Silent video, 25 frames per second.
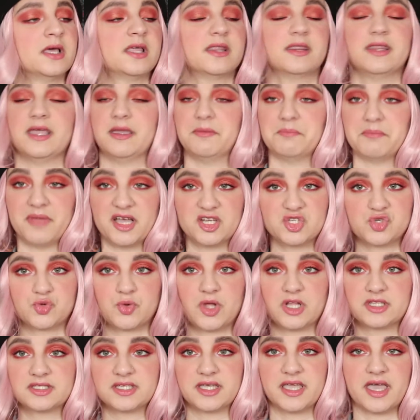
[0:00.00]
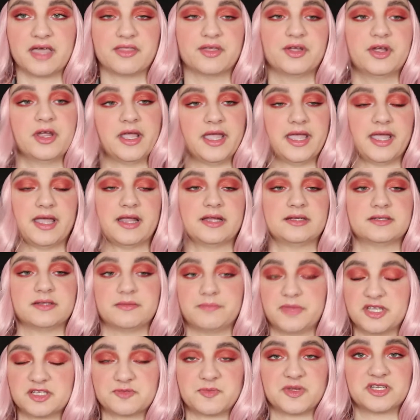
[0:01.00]
They mesh well together and it
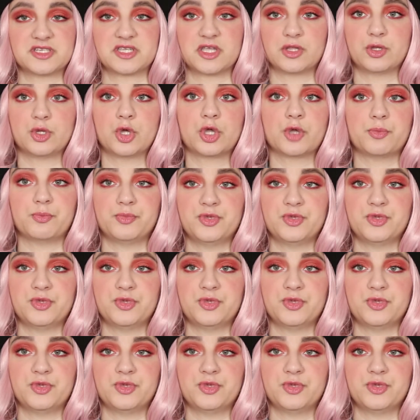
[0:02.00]
makes my skin look